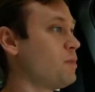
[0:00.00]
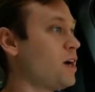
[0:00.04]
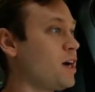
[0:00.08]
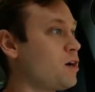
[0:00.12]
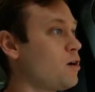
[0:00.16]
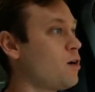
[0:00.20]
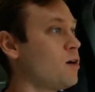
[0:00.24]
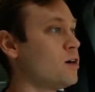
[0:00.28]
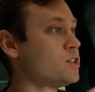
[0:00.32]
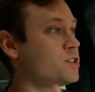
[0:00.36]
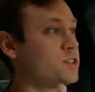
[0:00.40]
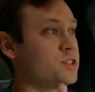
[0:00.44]
My
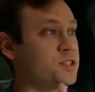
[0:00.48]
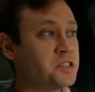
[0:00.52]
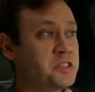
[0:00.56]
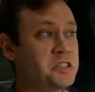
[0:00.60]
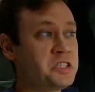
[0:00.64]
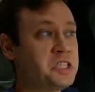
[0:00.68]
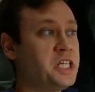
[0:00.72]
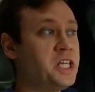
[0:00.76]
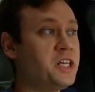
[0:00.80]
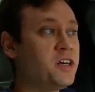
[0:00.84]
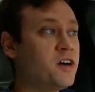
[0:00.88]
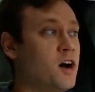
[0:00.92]
car is
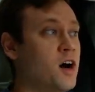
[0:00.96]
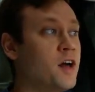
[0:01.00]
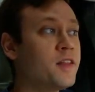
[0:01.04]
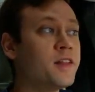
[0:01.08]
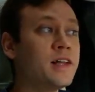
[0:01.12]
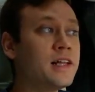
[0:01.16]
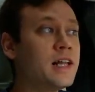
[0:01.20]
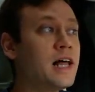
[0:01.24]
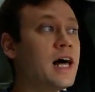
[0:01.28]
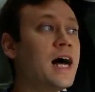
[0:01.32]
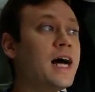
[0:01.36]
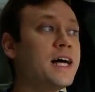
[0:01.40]
just sitting on
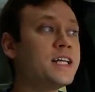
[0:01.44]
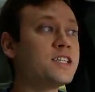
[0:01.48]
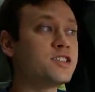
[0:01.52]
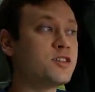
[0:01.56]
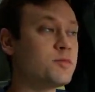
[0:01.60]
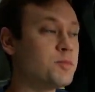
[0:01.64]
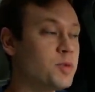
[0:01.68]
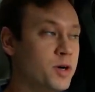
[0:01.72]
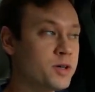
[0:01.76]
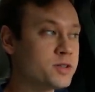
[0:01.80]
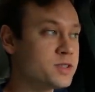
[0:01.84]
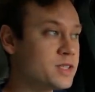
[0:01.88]
the line,
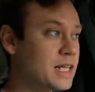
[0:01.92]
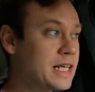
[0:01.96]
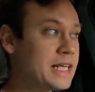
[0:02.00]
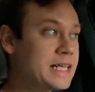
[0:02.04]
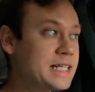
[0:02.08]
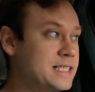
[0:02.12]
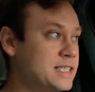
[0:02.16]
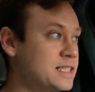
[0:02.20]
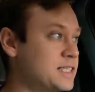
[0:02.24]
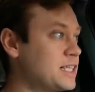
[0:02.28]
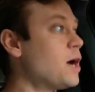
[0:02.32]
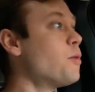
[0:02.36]

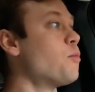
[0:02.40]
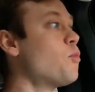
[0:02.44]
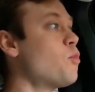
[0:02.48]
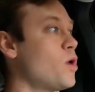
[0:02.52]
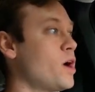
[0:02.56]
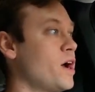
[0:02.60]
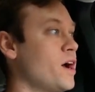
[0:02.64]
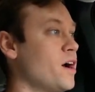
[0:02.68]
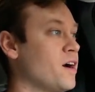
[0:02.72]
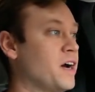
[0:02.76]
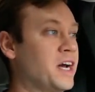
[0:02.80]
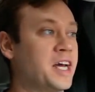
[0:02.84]
supposedly
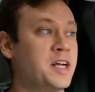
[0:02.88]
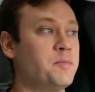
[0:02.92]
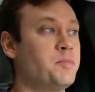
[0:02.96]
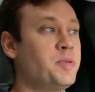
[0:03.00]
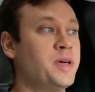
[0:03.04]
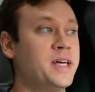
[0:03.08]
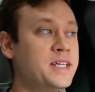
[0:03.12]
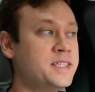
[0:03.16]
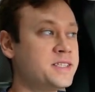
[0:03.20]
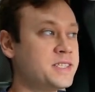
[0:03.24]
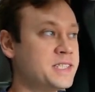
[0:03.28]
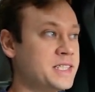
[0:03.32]
somewhere in
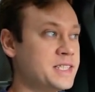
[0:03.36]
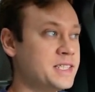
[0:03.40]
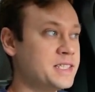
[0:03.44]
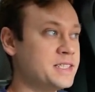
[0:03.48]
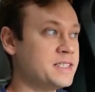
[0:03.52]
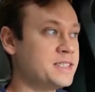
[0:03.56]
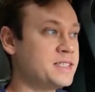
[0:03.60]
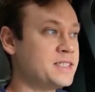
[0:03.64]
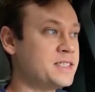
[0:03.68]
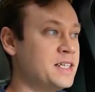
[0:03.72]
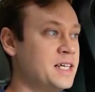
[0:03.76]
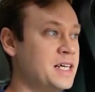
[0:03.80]

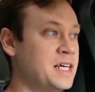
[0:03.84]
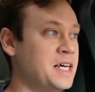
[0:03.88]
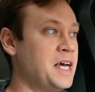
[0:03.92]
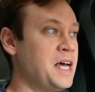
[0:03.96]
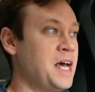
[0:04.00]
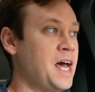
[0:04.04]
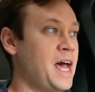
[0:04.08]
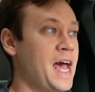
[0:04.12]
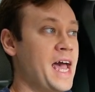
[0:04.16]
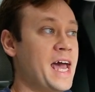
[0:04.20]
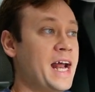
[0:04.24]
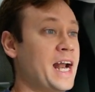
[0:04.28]
pieces
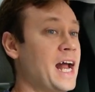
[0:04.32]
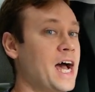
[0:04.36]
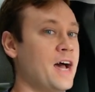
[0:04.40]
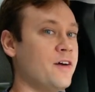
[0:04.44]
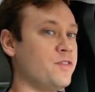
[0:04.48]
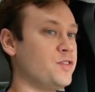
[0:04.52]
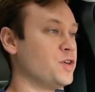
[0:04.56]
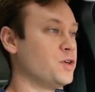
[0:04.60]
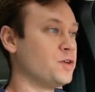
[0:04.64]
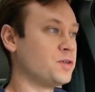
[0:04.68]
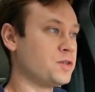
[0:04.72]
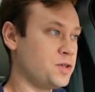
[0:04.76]
and I
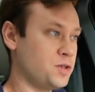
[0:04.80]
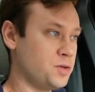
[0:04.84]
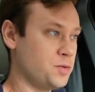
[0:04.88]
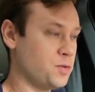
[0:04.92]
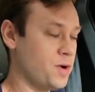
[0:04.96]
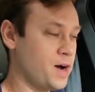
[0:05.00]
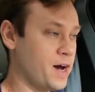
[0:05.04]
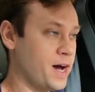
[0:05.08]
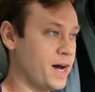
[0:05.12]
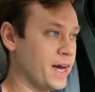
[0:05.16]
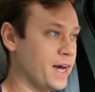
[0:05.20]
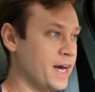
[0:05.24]
have no clue
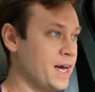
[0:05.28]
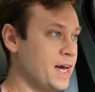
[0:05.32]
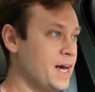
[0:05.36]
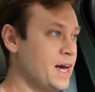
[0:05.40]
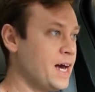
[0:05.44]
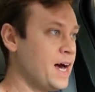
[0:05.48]
why.